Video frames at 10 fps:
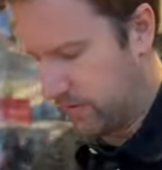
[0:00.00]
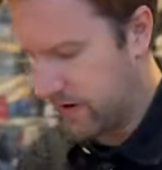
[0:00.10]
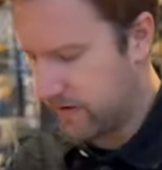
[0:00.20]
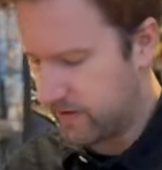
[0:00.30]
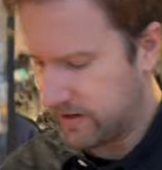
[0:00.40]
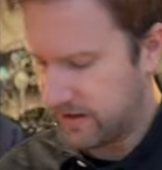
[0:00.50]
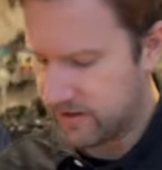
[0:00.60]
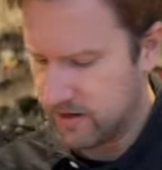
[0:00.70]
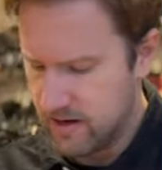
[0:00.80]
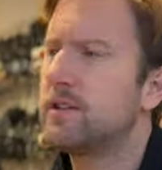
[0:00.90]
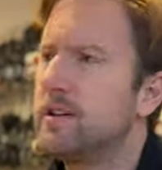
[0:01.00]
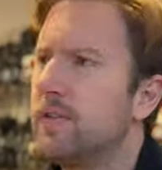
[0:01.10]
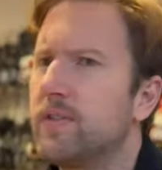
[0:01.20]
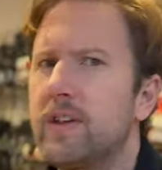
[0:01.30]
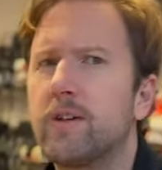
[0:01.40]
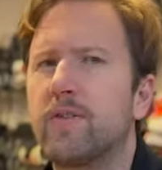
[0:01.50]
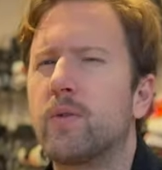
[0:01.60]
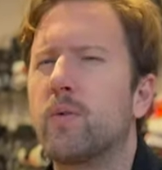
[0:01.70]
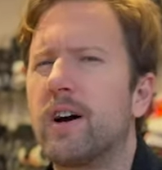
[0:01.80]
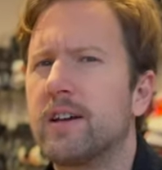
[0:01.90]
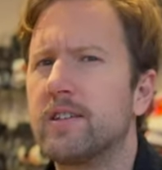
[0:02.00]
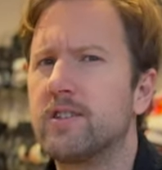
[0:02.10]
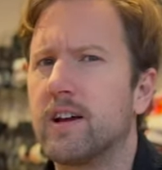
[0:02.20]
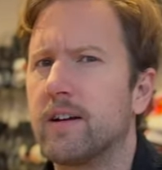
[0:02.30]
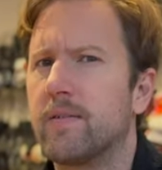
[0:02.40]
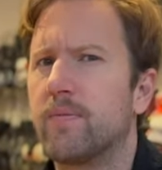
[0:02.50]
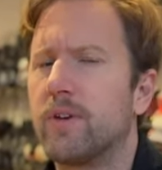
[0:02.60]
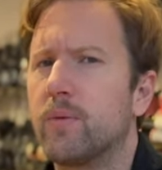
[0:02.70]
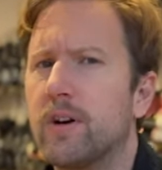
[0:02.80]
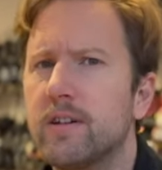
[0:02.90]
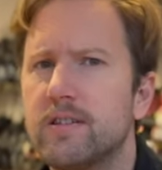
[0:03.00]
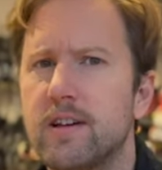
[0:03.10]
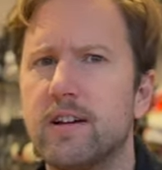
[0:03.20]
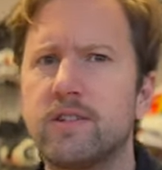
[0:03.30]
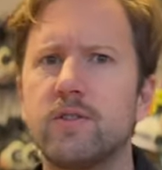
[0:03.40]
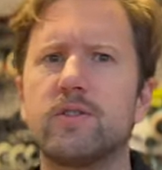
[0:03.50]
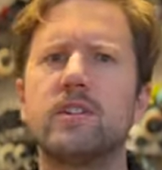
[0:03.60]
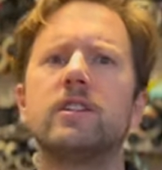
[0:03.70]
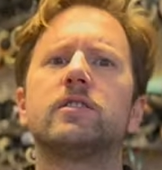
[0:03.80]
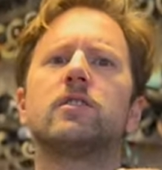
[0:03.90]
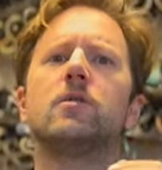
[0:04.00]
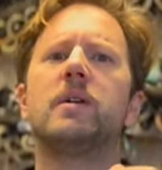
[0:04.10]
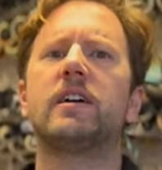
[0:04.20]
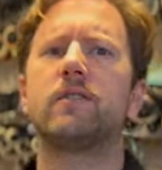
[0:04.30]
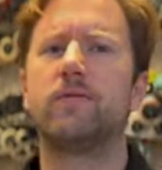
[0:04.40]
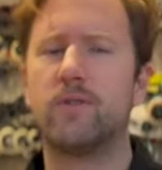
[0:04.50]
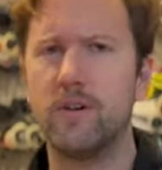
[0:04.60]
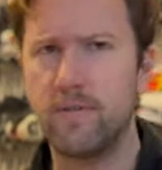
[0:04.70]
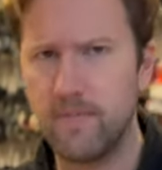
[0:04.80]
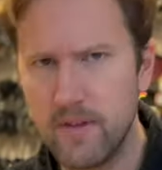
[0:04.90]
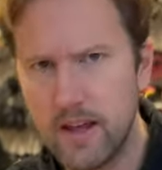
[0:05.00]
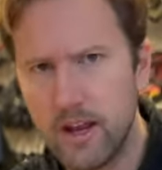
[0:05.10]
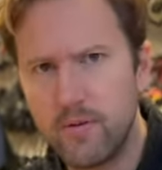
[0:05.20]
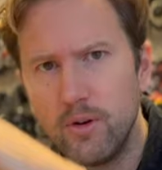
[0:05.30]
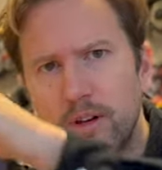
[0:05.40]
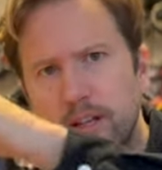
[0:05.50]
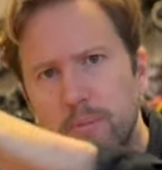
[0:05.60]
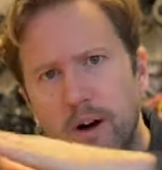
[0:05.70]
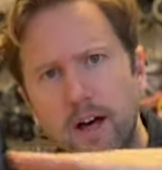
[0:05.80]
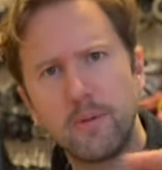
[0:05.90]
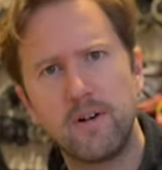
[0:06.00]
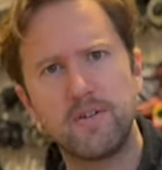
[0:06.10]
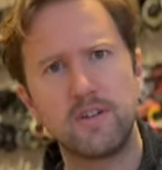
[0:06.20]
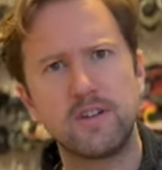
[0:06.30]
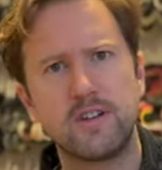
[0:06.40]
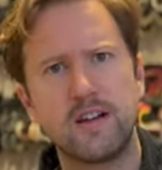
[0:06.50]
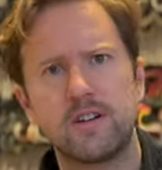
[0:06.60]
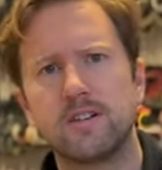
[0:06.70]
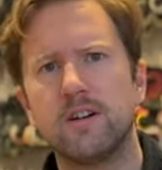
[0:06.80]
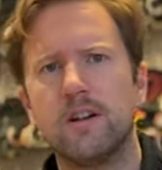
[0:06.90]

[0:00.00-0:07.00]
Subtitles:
rockering is. You have to think of a rocking chair. A rocking chair is those chairs that go back and forth. And if you look at the bottom of those chairs,